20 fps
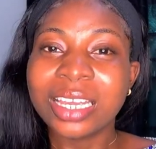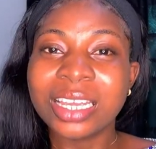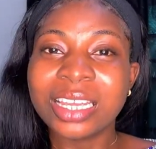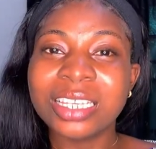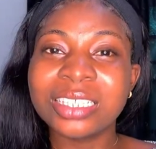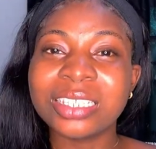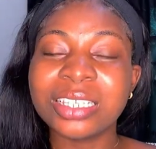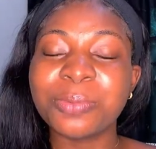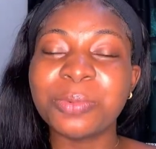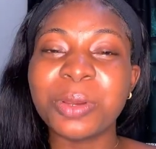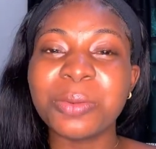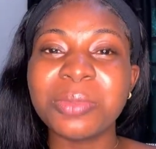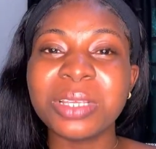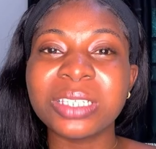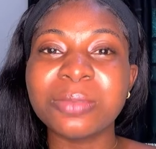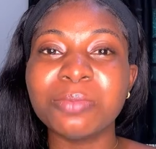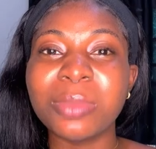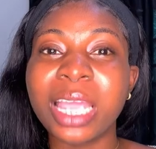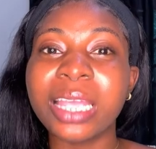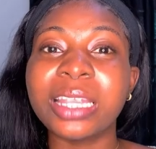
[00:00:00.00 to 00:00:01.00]
It simply
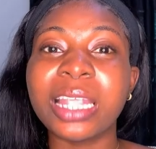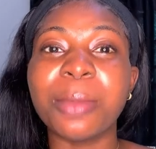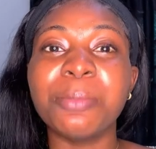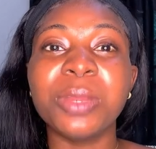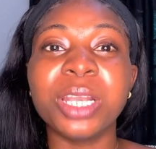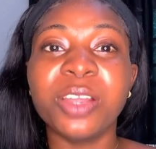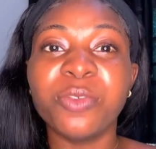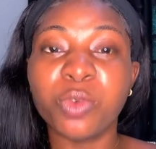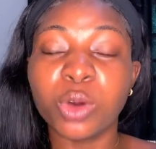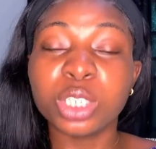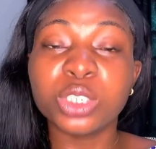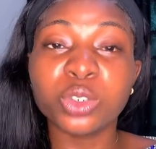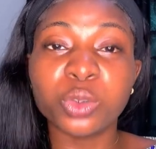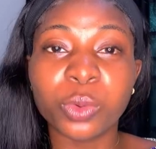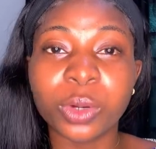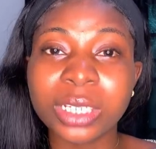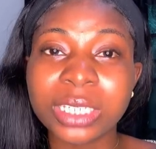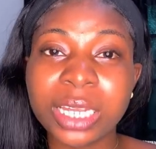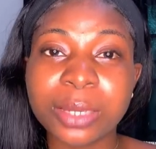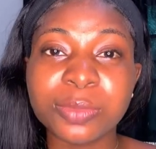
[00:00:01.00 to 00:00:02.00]
means make them believe what you
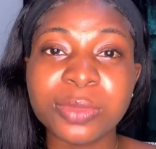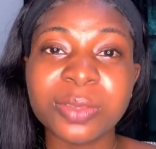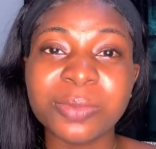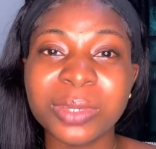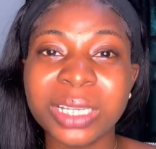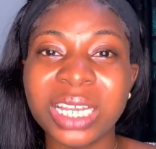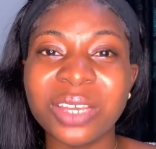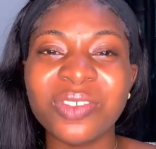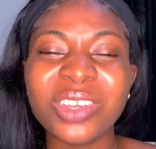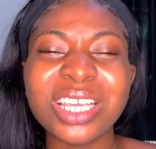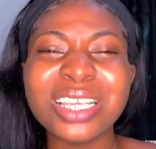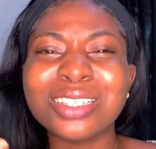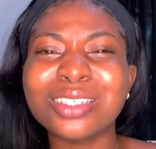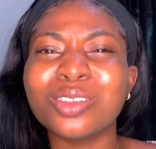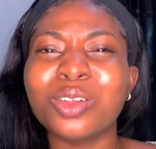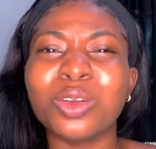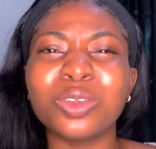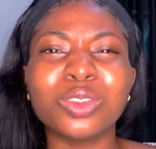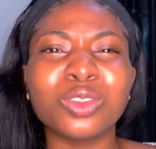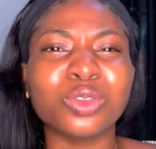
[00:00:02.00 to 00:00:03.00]
want them to believe. It's
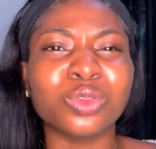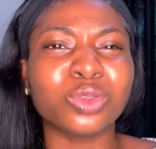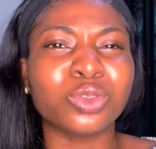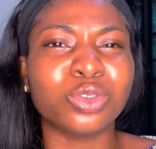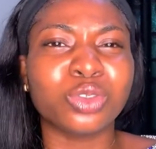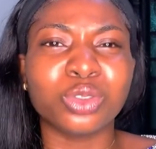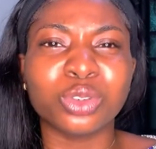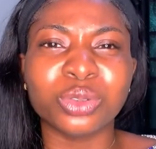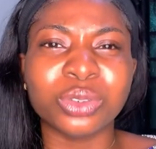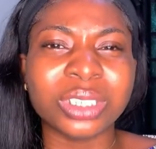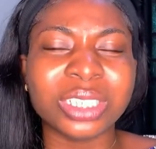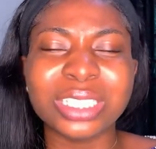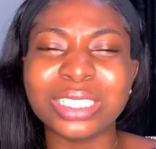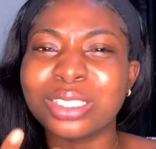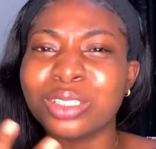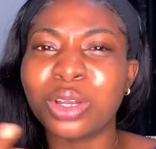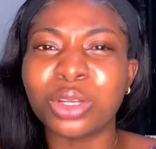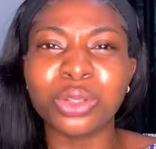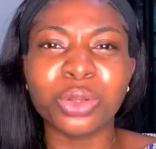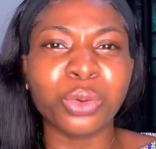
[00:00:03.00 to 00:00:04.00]
not the truth.
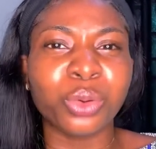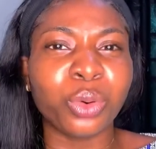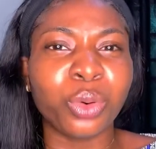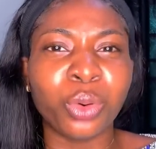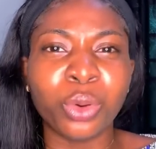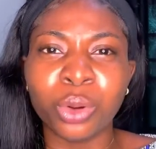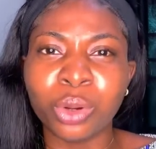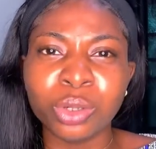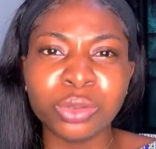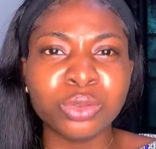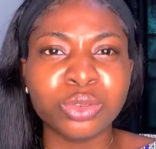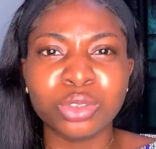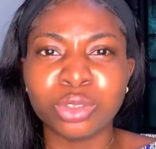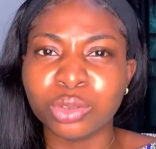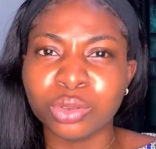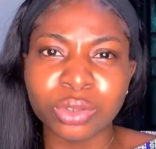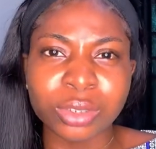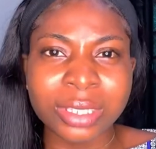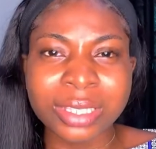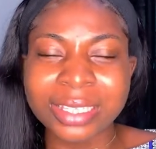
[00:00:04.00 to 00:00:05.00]
It's not the old
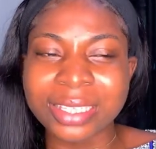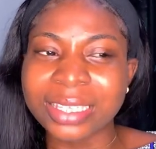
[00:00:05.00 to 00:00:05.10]
truth.